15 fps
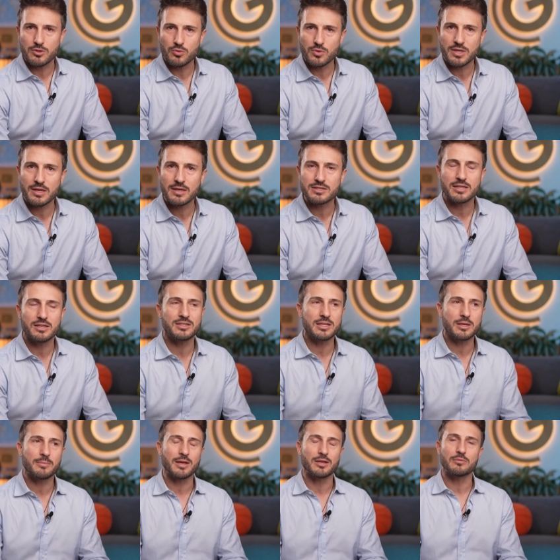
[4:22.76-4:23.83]
nuclear
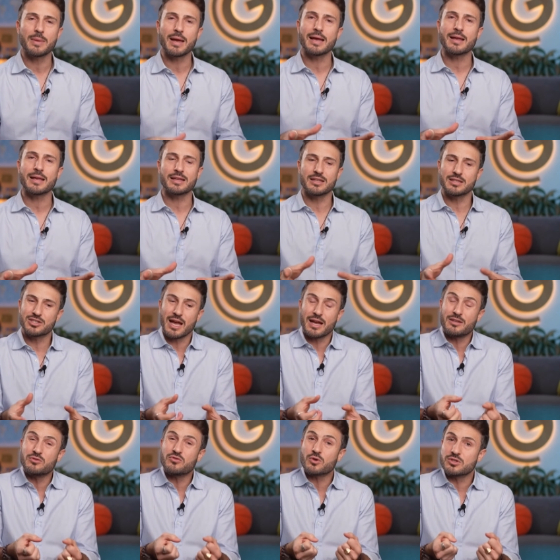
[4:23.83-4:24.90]
system is mainly
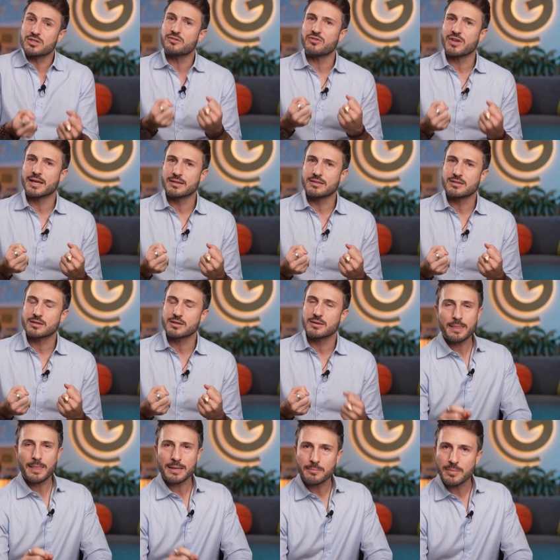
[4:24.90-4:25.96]
designed for defense.
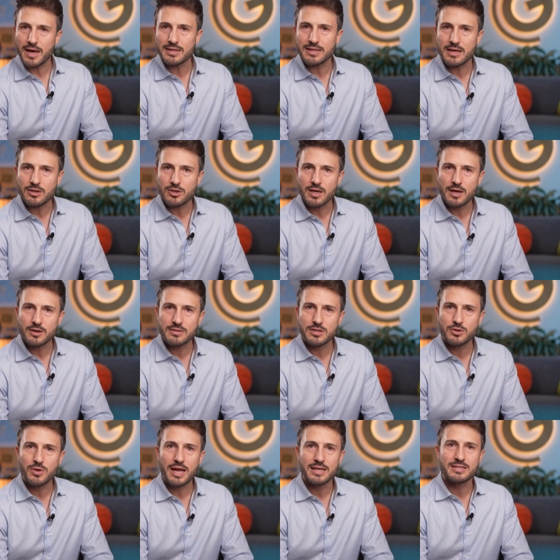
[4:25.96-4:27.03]
In particular, the
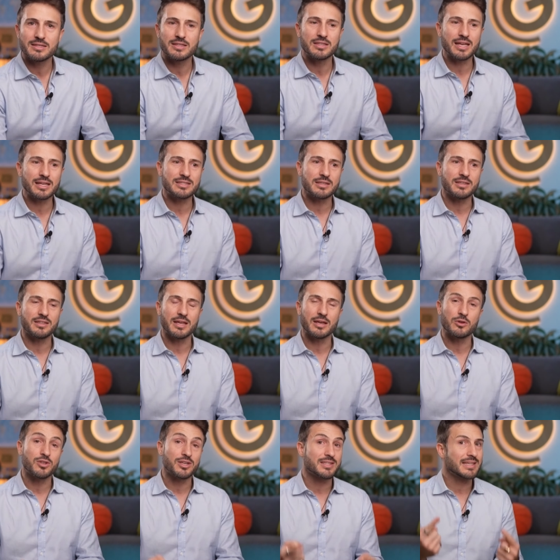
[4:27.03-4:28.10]
United States
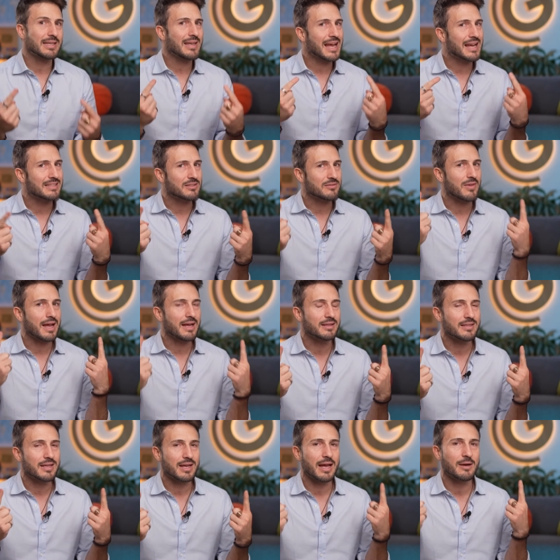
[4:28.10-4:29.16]
secretly
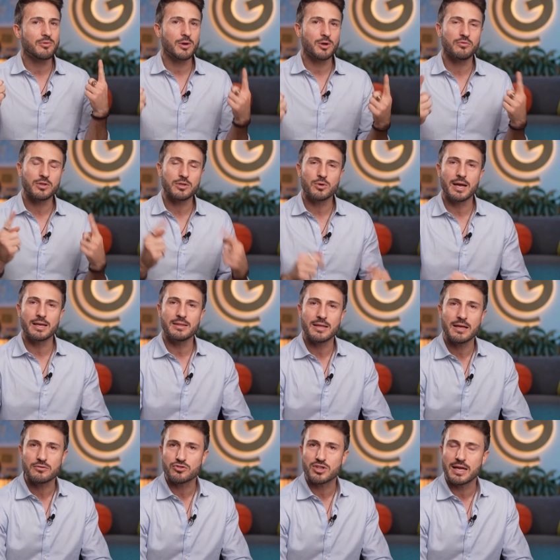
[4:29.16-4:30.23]
classifies the level of threat
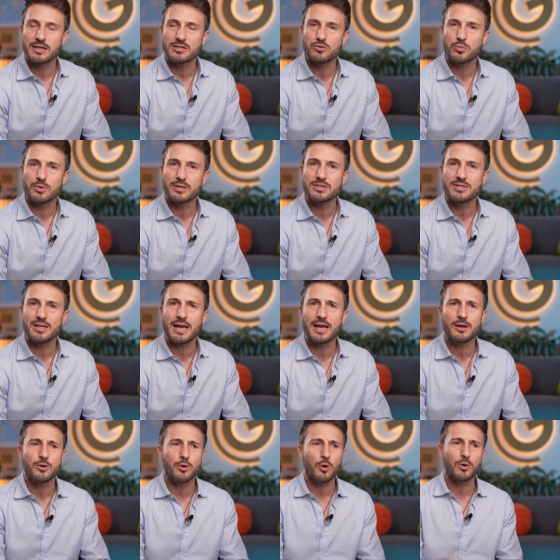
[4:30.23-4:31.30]
they face with a
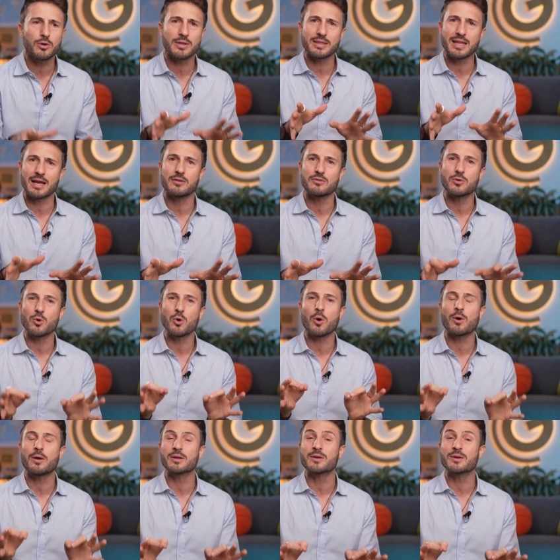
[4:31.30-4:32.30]
scale called Defcon,